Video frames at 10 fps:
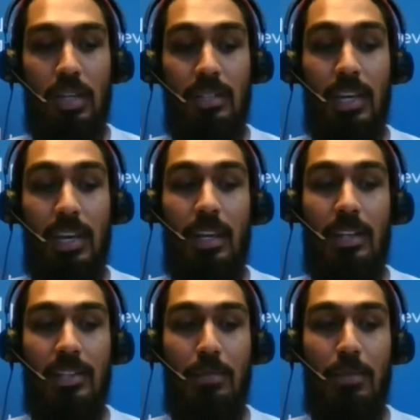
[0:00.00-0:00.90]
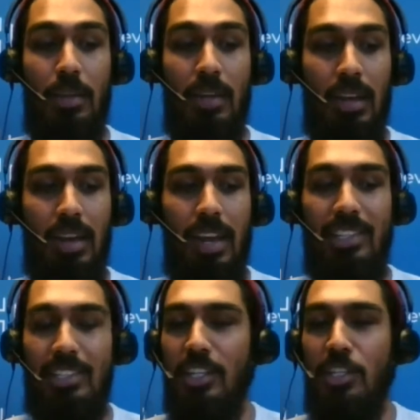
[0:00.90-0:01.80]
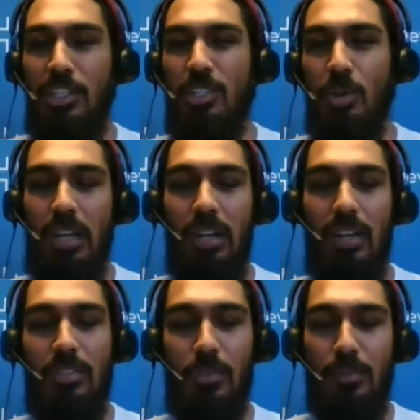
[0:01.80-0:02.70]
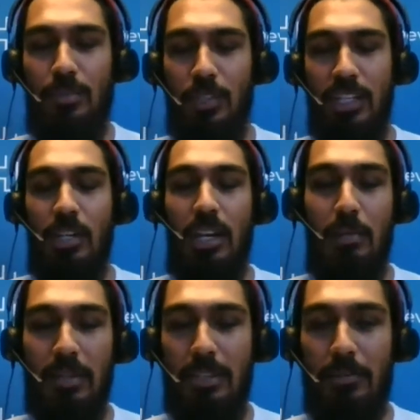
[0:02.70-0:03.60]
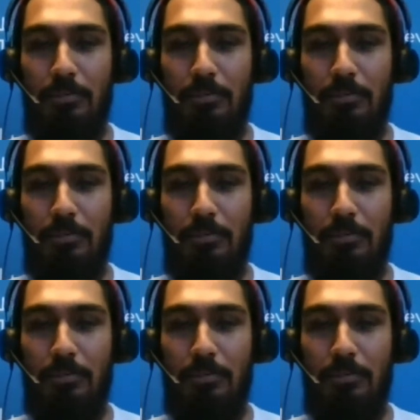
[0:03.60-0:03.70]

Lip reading: are taking that step, and it's just so needed. So that's really amazing.